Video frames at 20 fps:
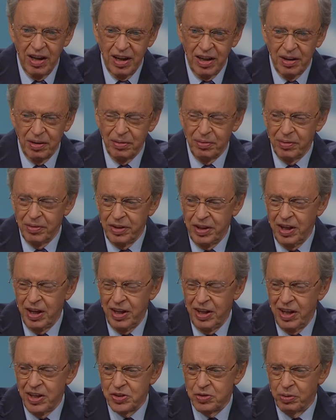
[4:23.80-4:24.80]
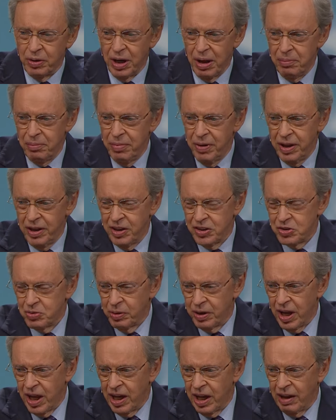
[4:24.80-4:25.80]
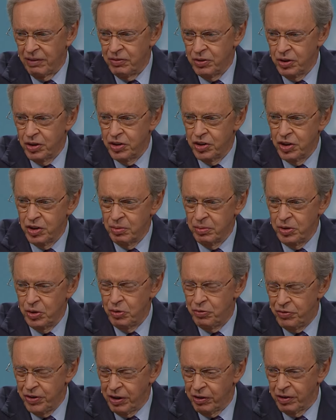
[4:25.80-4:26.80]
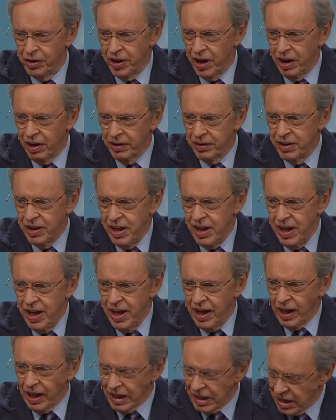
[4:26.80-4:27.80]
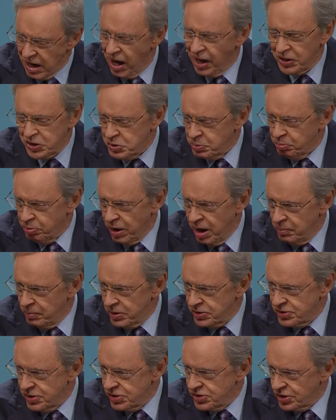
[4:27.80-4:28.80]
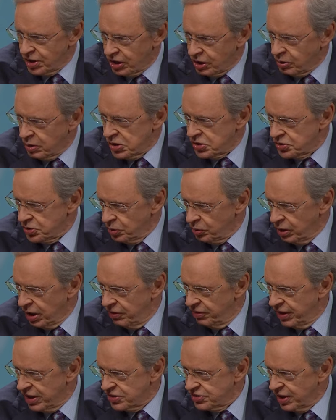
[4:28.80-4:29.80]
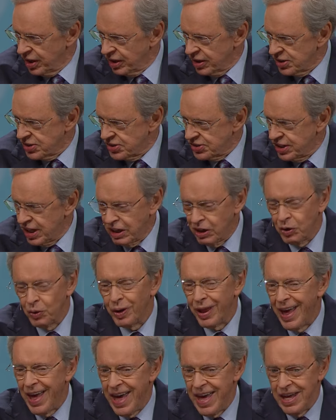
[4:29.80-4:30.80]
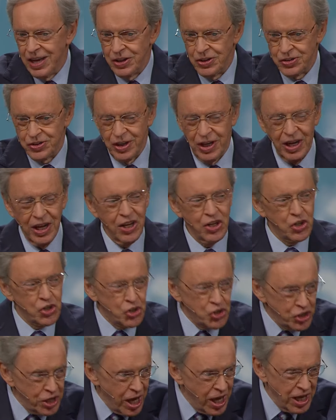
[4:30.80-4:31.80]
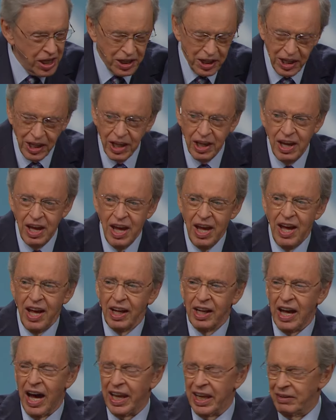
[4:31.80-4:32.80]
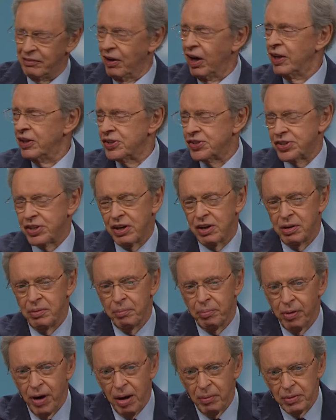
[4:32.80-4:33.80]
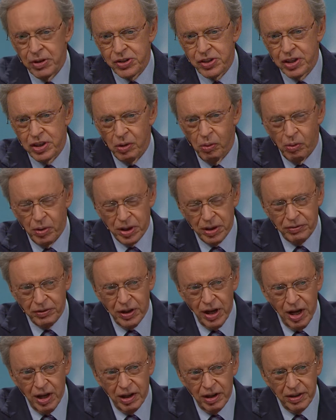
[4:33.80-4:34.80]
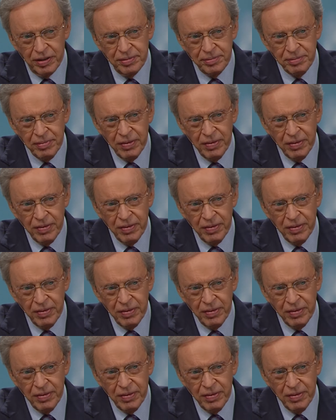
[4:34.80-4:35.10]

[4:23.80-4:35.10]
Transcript: uh, here's, what I'm, here's what I'd like for you to do. You figure it out. God's promises are crystal clear. There's not a single hazy, shady, kind of uncertain promise in the Word of God.